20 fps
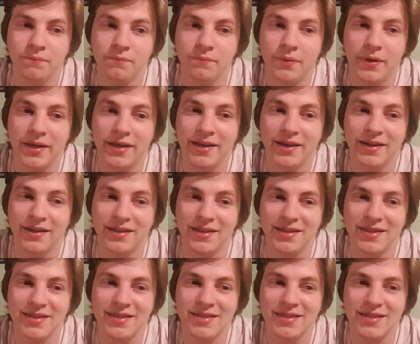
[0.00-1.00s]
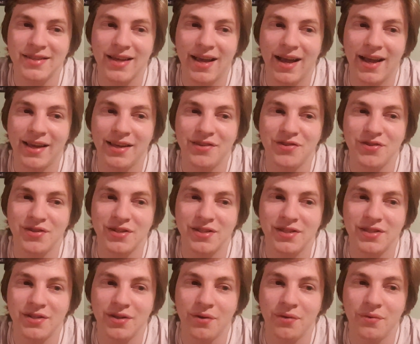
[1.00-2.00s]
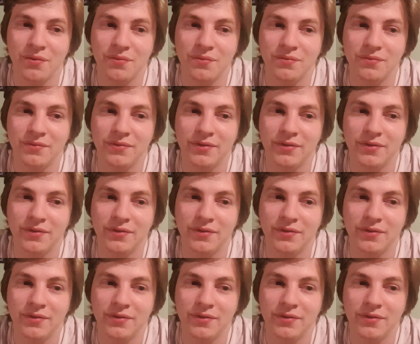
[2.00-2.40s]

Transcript: Because I just don't